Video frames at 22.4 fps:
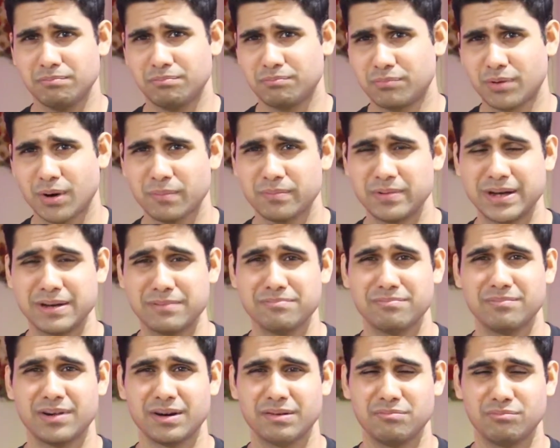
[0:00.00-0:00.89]
probably
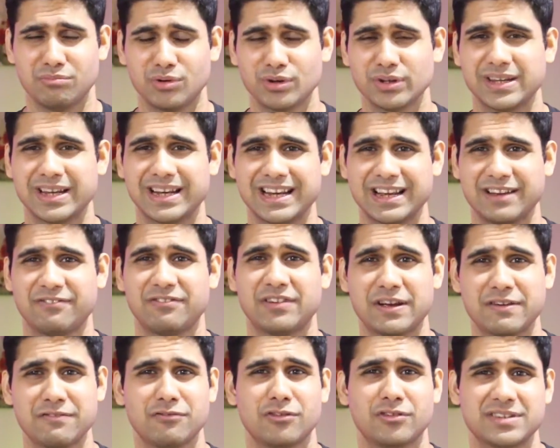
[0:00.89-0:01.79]
more than
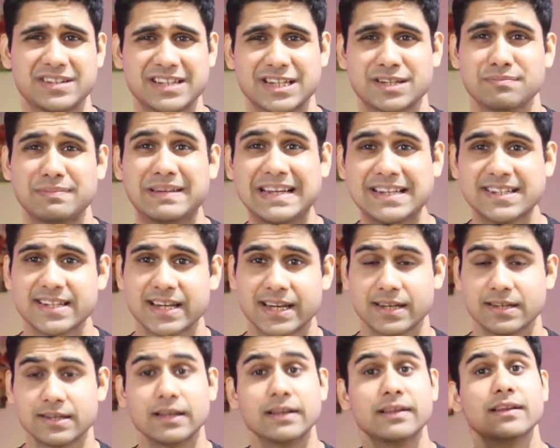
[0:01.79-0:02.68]
5 or 6
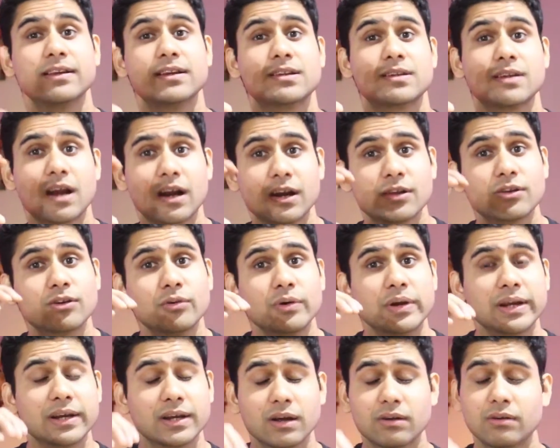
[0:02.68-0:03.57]
milliseconds, and it starts
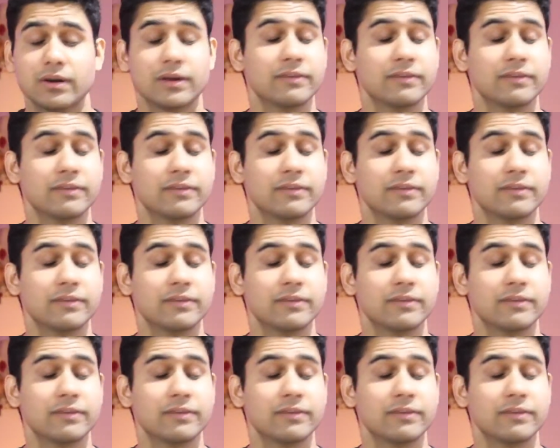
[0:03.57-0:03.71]
going down.